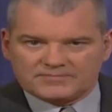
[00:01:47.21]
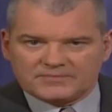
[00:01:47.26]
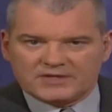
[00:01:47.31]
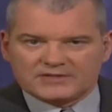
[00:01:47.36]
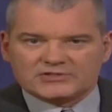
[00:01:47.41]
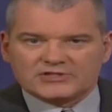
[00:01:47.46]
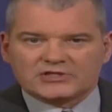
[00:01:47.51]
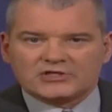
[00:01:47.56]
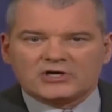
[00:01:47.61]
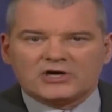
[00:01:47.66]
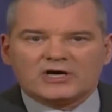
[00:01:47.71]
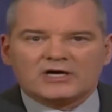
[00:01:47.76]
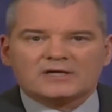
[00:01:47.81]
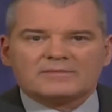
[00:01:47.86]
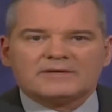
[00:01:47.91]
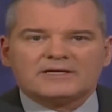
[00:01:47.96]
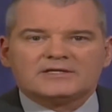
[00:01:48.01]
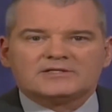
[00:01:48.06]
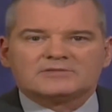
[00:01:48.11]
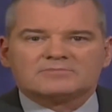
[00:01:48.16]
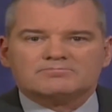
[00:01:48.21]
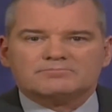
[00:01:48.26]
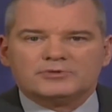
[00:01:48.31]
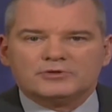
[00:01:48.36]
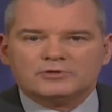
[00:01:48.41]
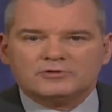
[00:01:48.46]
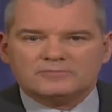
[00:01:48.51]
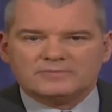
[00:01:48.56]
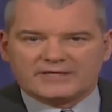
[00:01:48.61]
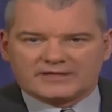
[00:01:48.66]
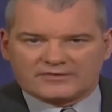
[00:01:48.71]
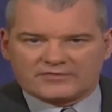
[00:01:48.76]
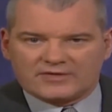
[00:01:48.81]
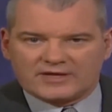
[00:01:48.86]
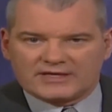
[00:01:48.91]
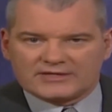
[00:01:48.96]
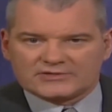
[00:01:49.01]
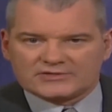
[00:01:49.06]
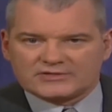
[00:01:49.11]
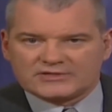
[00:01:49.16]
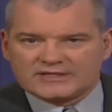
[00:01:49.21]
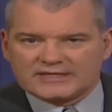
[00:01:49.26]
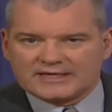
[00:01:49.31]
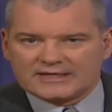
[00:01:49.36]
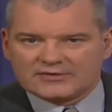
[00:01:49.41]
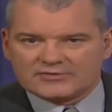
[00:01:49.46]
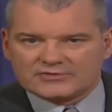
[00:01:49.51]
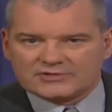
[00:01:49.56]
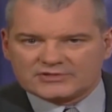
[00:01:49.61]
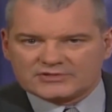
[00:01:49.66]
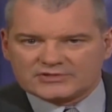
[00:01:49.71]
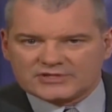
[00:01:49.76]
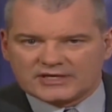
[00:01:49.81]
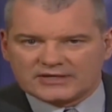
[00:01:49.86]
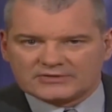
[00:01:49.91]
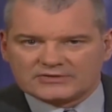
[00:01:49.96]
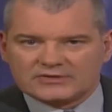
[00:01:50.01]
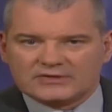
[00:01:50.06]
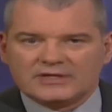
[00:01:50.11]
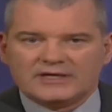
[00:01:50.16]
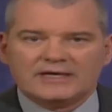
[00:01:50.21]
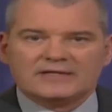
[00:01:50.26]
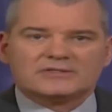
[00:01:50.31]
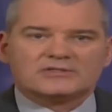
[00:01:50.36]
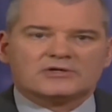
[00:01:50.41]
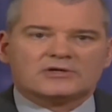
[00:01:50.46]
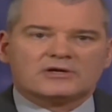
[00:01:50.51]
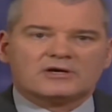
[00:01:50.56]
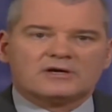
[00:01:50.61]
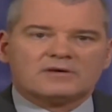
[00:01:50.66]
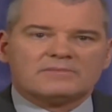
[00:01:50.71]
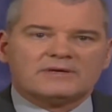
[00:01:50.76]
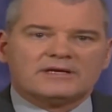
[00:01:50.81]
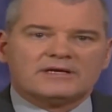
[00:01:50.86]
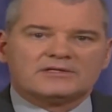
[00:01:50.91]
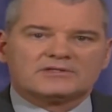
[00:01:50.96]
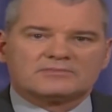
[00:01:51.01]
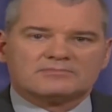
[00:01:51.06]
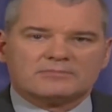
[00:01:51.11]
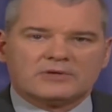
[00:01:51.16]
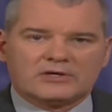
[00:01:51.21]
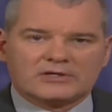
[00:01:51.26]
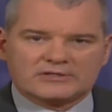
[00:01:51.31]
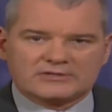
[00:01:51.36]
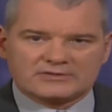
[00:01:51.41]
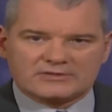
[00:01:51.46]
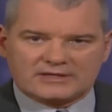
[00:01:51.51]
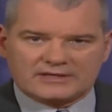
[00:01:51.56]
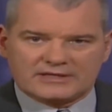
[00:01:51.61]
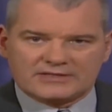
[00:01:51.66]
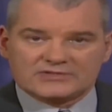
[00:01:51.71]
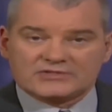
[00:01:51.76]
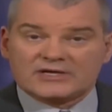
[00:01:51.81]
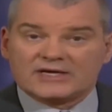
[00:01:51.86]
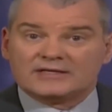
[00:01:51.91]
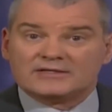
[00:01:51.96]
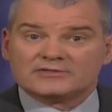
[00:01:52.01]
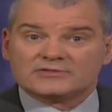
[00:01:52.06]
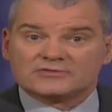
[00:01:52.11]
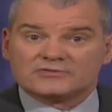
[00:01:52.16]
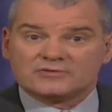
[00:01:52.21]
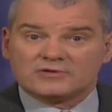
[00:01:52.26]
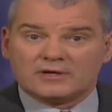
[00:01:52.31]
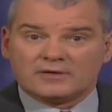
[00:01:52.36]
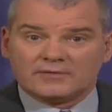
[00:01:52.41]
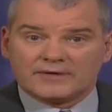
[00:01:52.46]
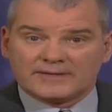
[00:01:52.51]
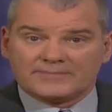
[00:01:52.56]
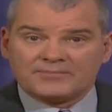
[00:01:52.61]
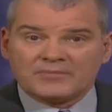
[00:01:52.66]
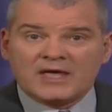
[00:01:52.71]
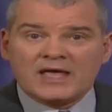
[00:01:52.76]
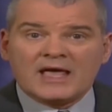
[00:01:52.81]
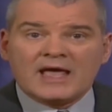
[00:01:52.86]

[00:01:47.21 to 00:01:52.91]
Its economy is booming thanks to the energy sector. Its army has modernized and is growing.